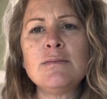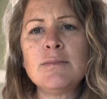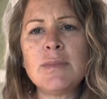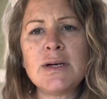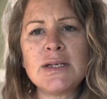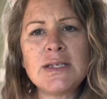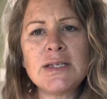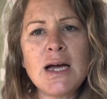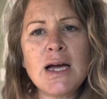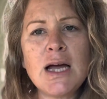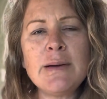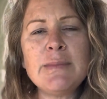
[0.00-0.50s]
My
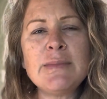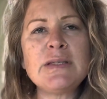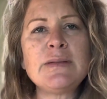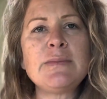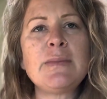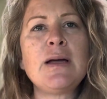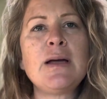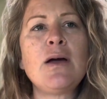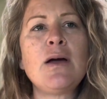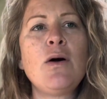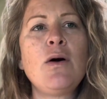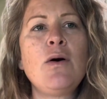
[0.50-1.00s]
time is
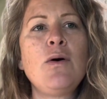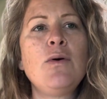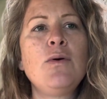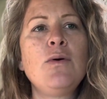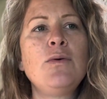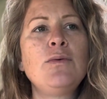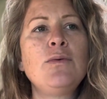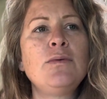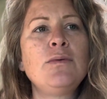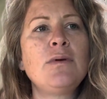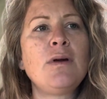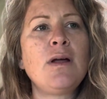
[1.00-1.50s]
my
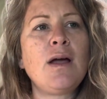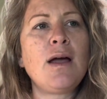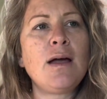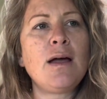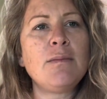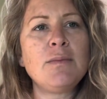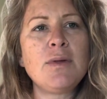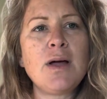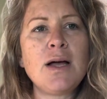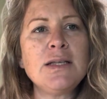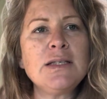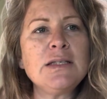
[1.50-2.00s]
own.
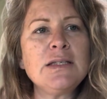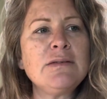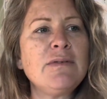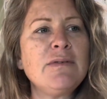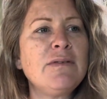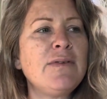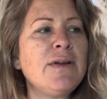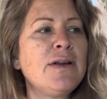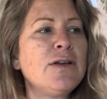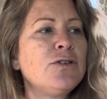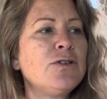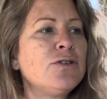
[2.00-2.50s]
Lots of
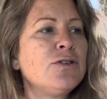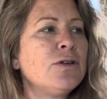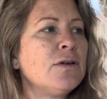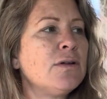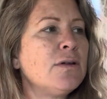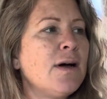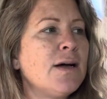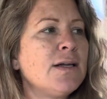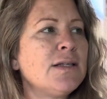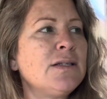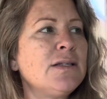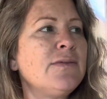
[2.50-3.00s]
adventure,
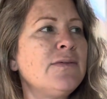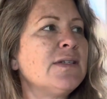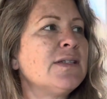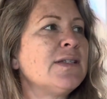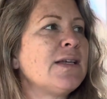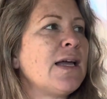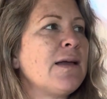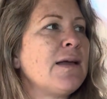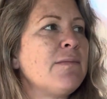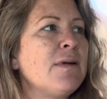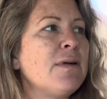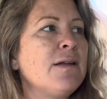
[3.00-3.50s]
lots of
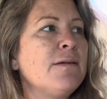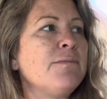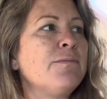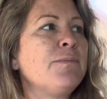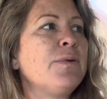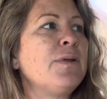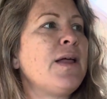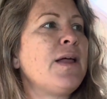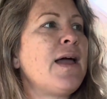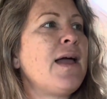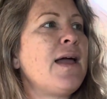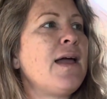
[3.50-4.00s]
excitement and
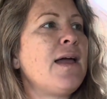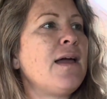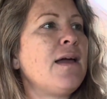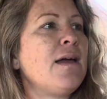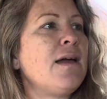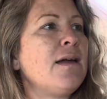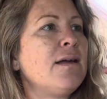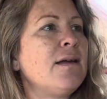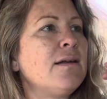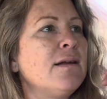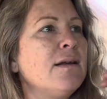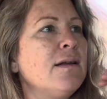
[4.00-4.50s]

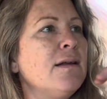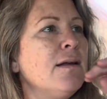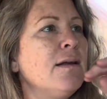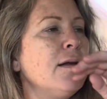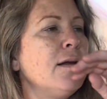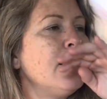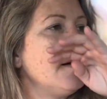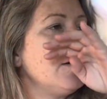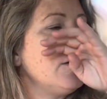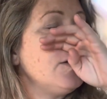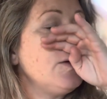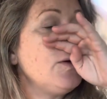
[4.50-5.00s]
play and
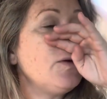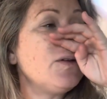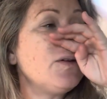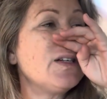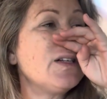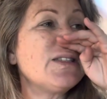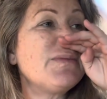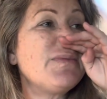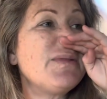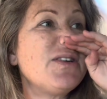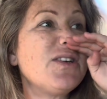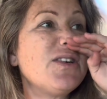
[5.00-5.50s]
new
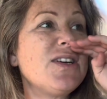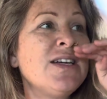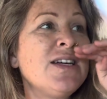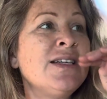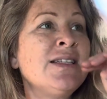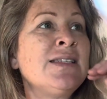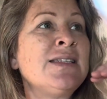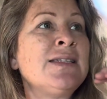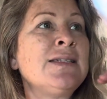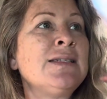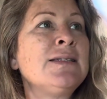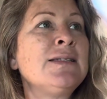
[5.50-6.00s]

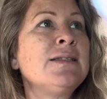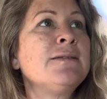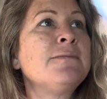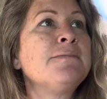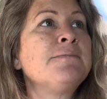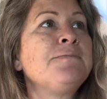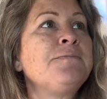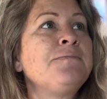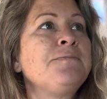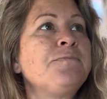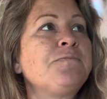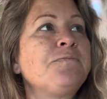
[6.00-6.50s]
experiences,
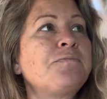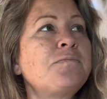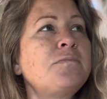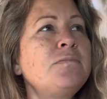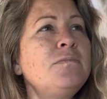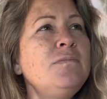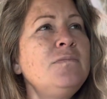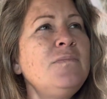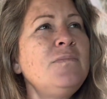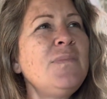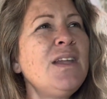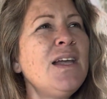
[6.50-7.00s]

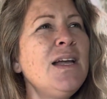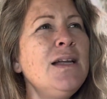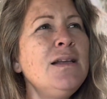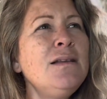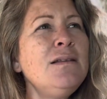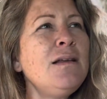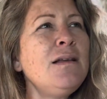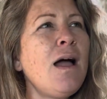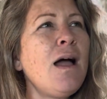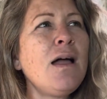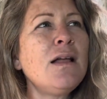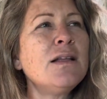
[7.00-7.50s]

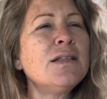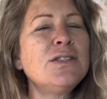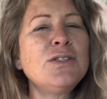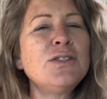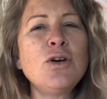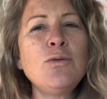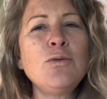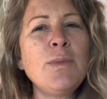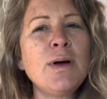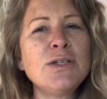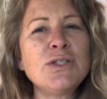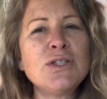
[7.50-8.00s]
and not
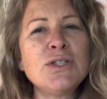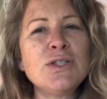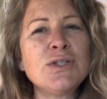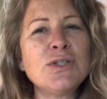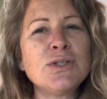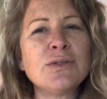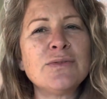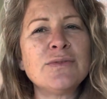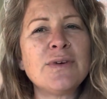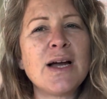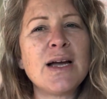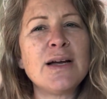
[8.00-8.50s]
so much in
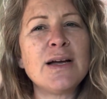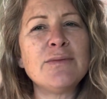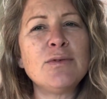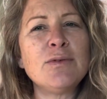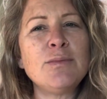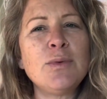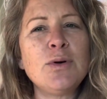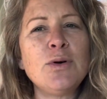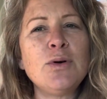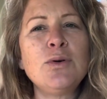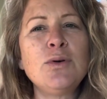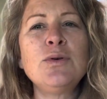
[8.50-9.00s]
survival
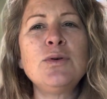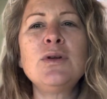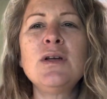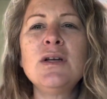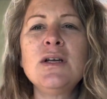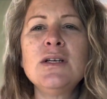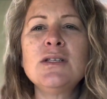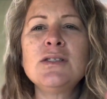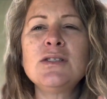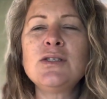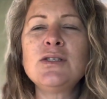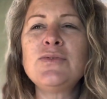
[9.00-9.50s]
mode.
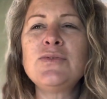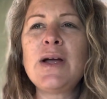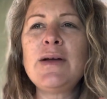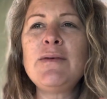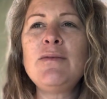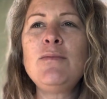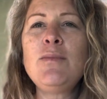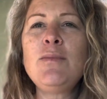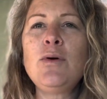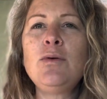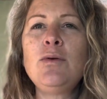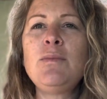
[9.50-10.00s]

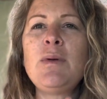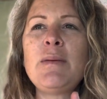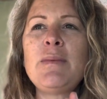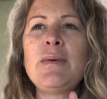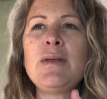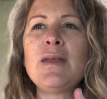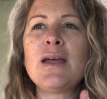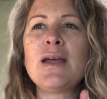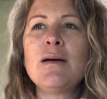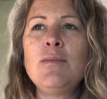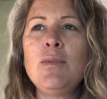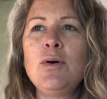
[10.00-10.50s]
Survival mode, maybe
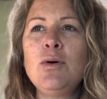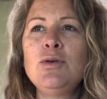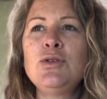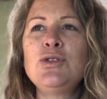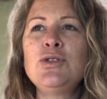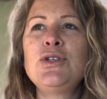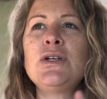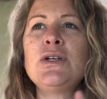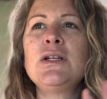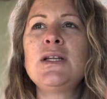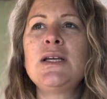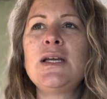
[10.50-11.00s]
like
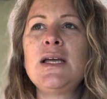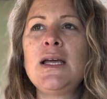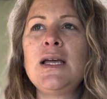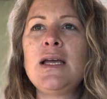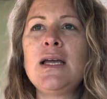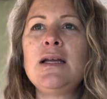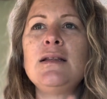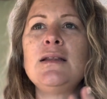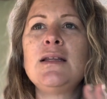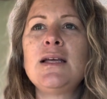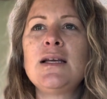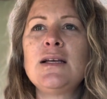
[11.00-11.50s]
emotionally
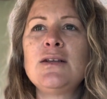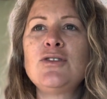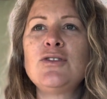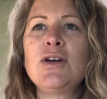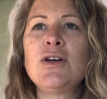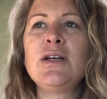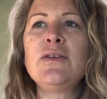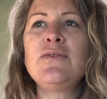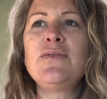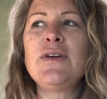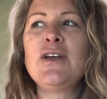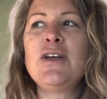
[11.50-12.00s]
and like
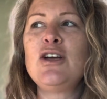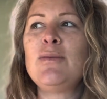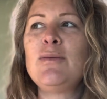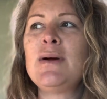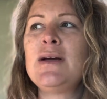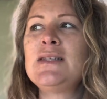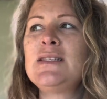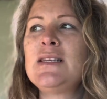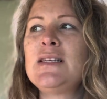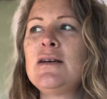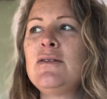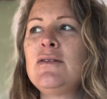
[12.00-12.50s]
trying to figure
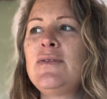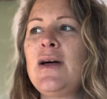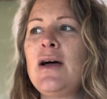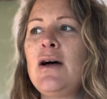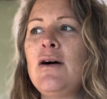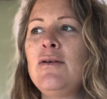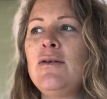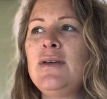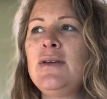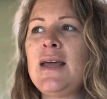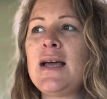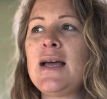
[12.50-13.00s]
myself
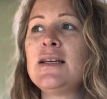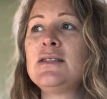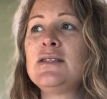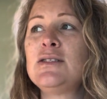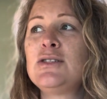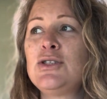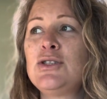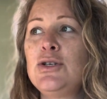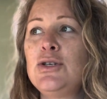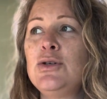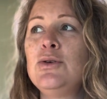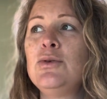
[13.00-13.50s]
out, yes,
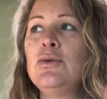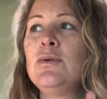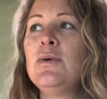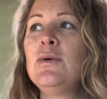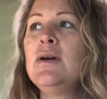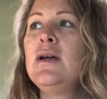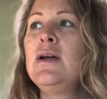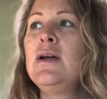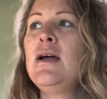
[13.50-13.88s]
too.